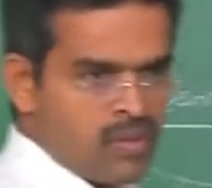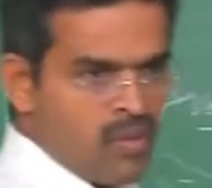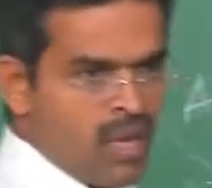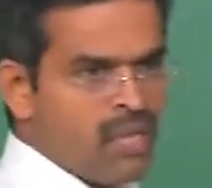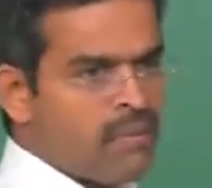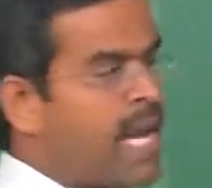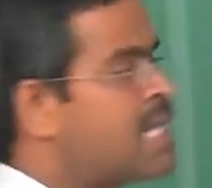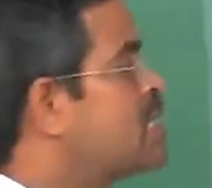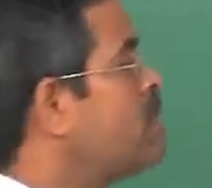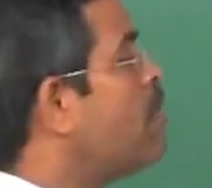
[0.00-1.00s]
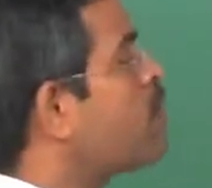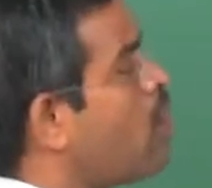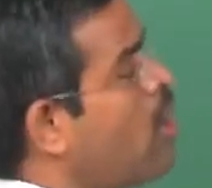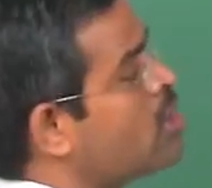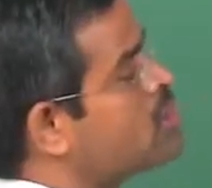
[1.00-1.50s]
Okay, the maximum
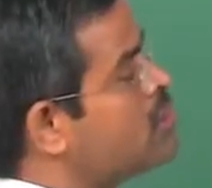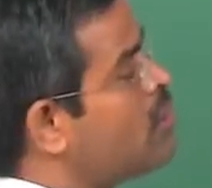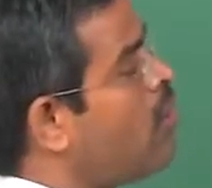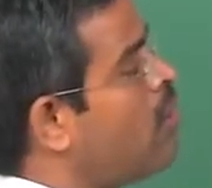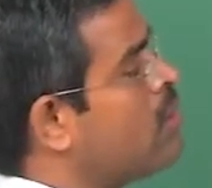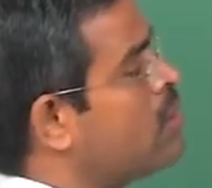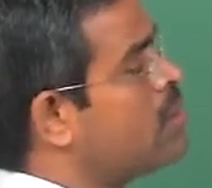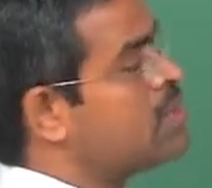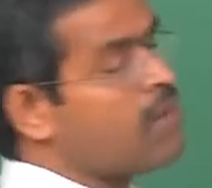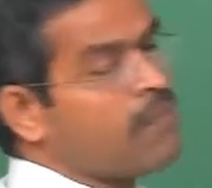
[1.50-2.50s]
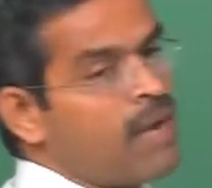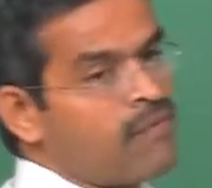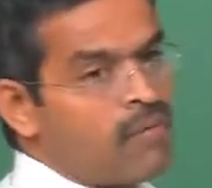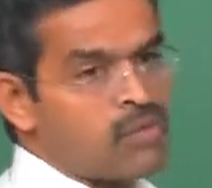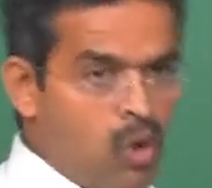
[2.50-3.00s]
cost in all the design of
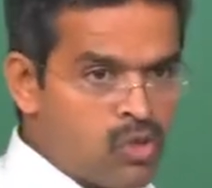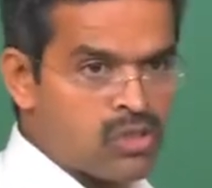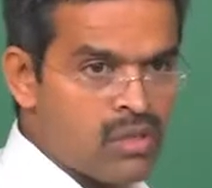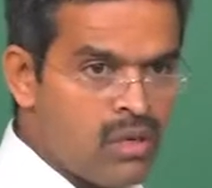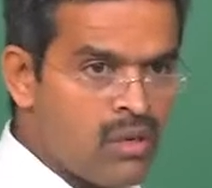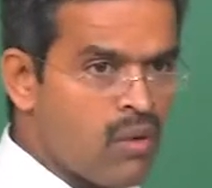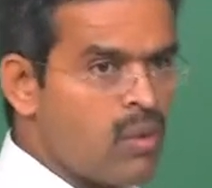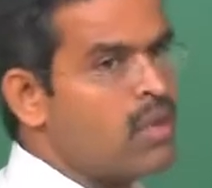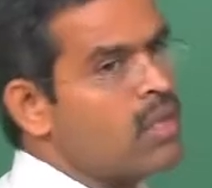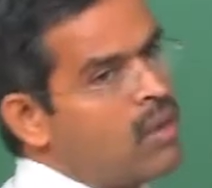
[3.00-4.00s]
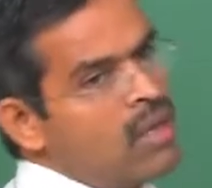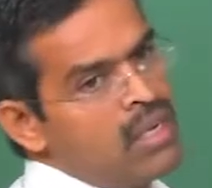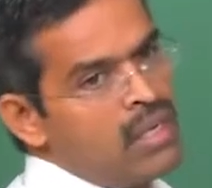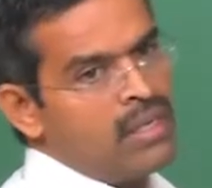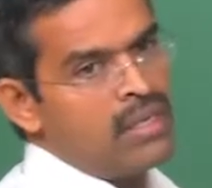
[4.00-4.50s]
platforms goes only
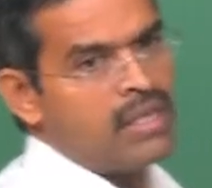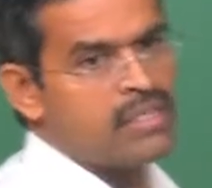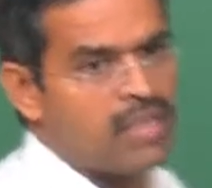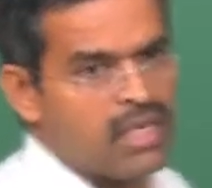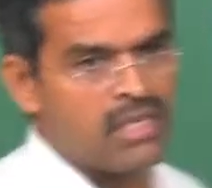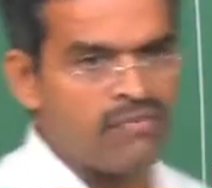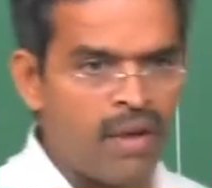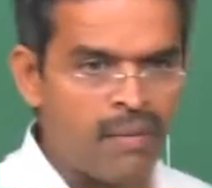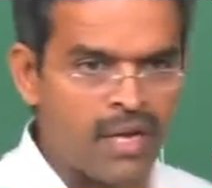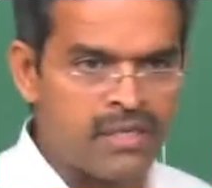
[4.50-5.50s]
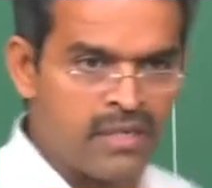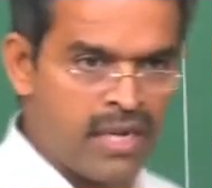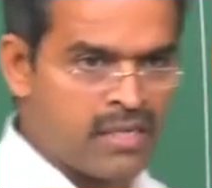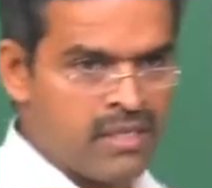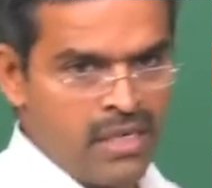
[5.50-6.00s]
on installation, fabrication,
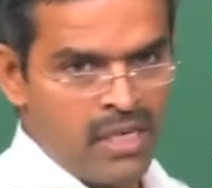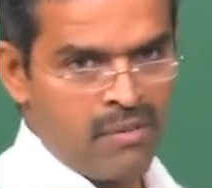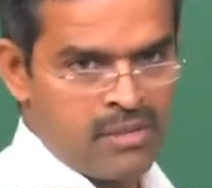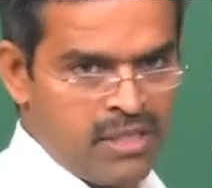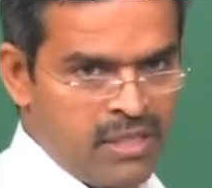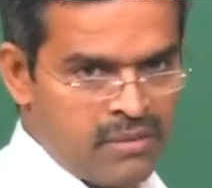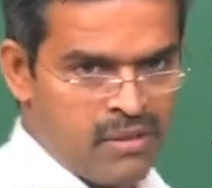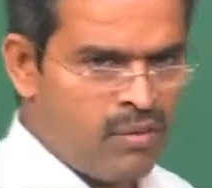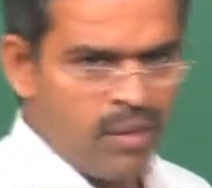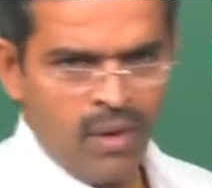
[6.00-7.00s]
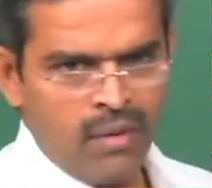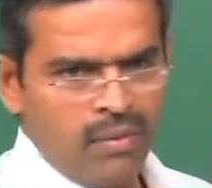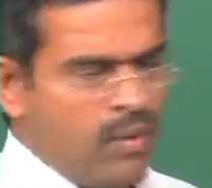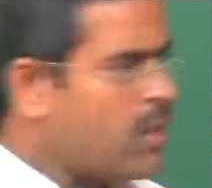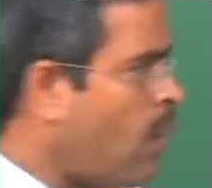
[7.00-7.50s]
erection and decommissioning. So, we want
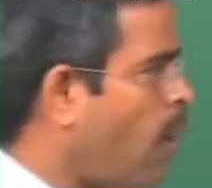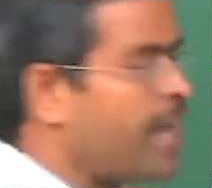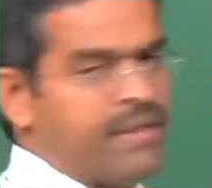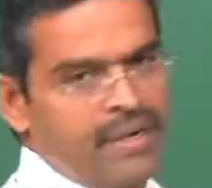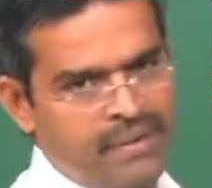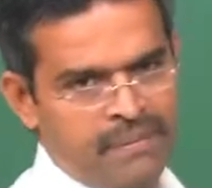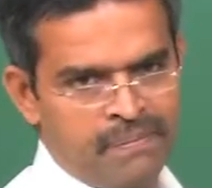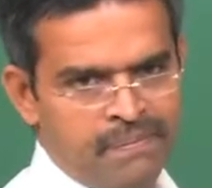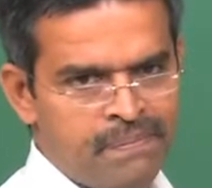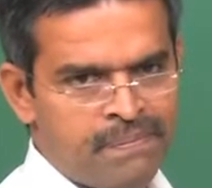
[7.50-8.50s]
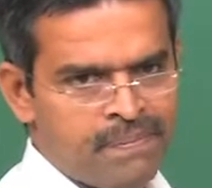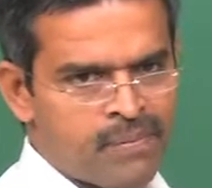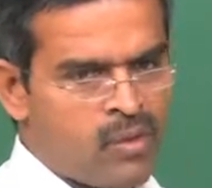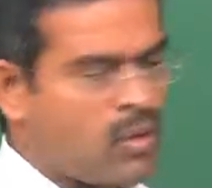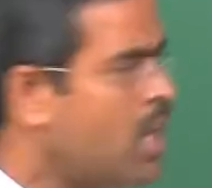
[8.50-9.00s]
we want to avoid that.
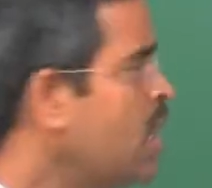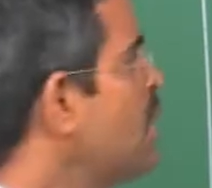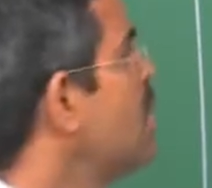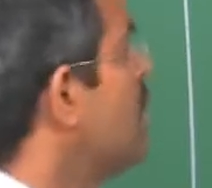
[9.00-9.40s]
Okay.